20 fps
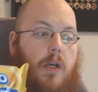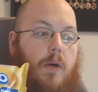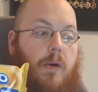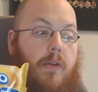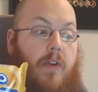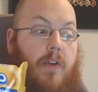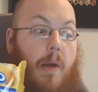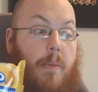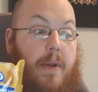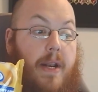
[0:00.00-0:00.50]

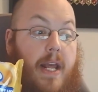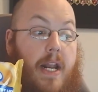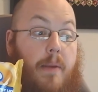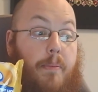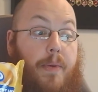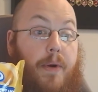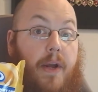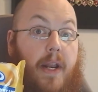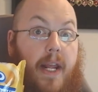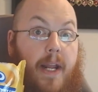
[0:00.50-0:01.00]
we've got banana
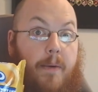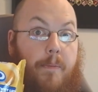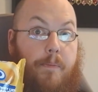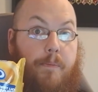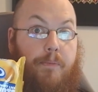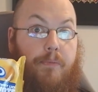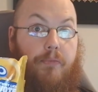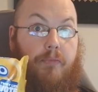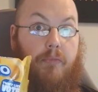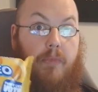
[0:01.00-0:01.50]
pudding.
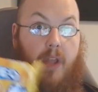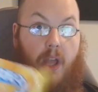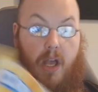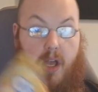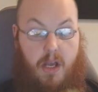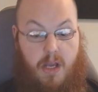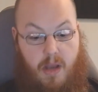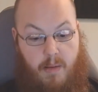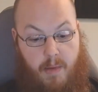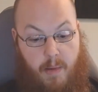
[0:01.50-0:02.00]

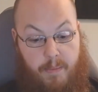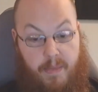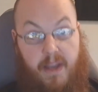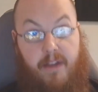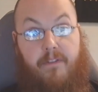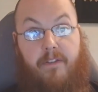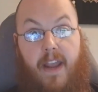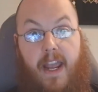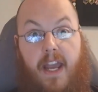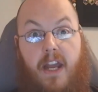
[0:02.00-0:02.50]
I'm a big
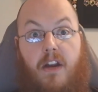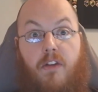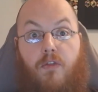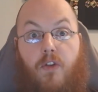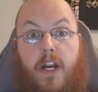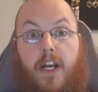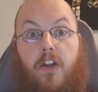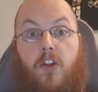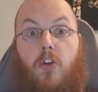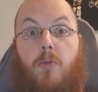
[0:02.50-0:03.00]
fan of
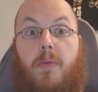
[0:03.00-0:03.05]
regular